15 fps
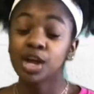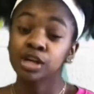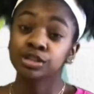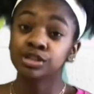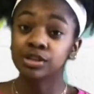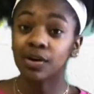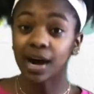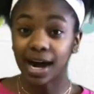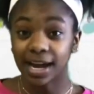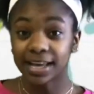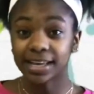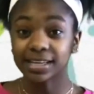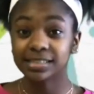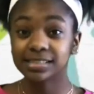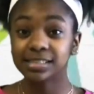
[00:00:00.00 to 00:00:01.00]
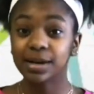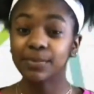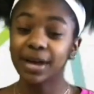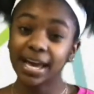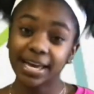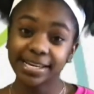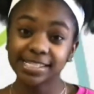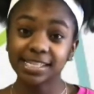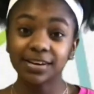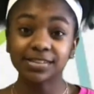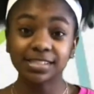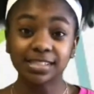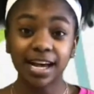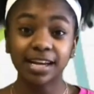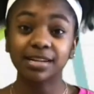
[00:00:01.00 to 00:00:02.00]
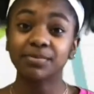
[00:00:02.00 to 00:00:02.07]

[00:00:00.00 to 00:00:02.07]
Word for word: So I hid some eggs outside,